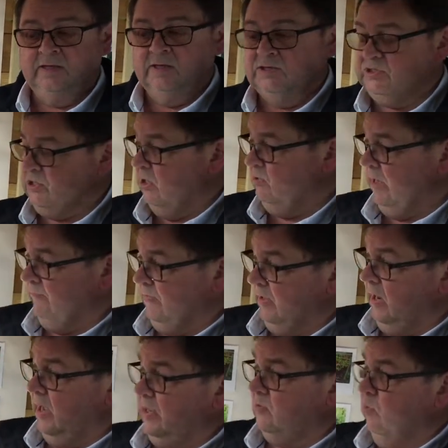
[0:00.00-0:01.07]
So if you
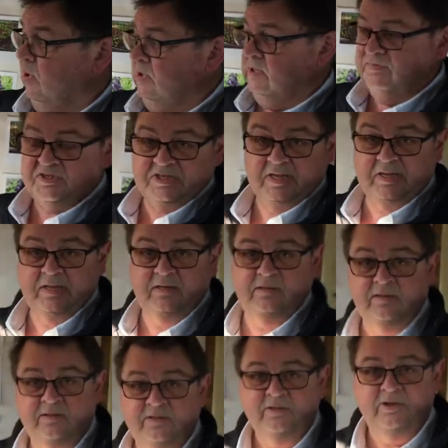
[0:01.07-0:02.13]
like what you've
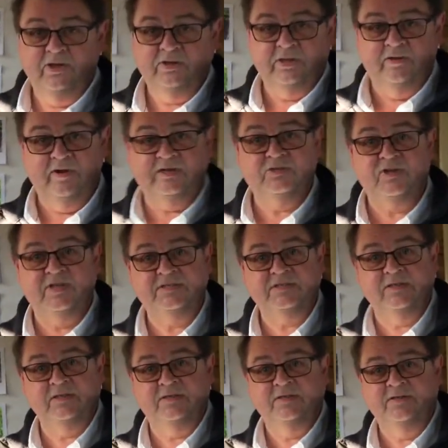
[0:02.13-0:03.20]
seen and you're
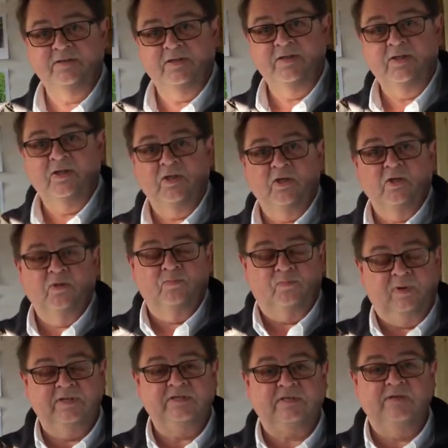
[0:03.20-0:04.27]
interested,
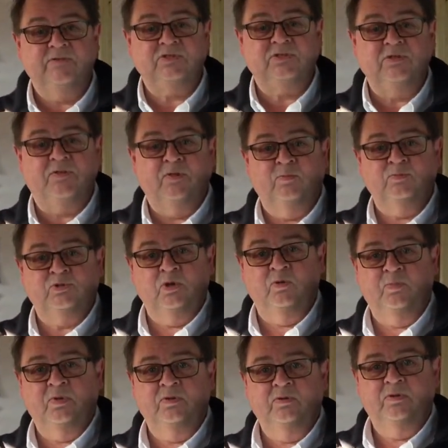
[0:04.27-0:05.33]
please give us the thumbs
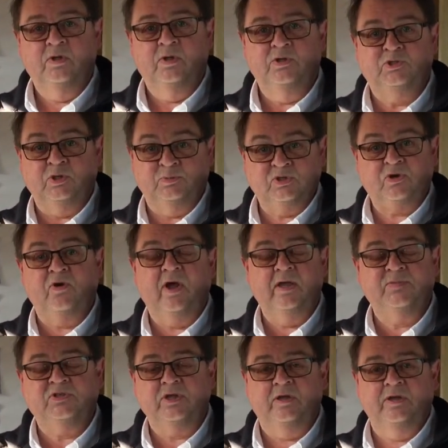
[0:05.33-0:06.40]
up, subscribe
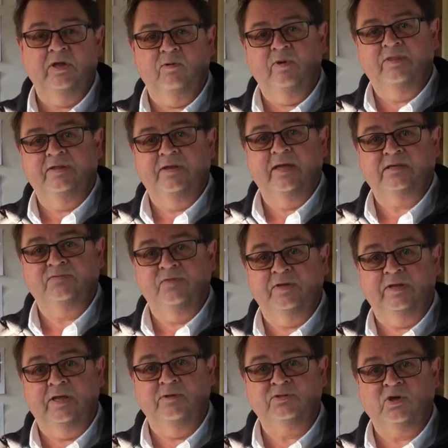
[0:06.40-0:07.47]
so you know when the next
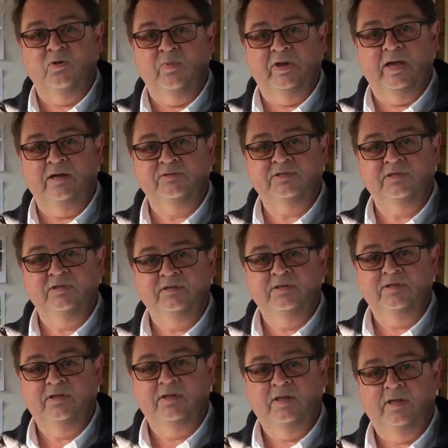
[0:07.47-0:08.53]
video is coming out,
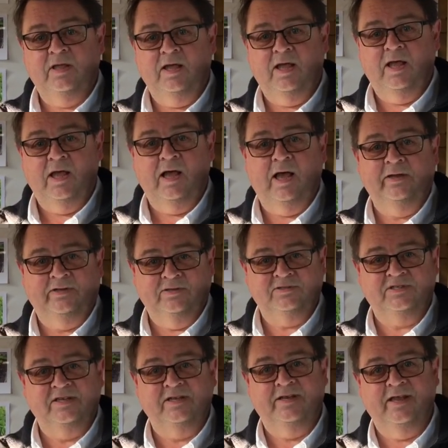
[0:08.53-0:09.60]
and I'll
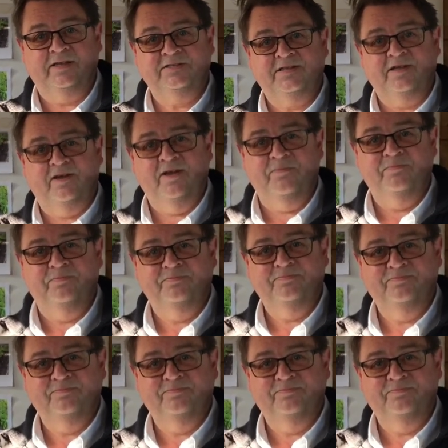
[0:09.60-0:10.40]
see you next time.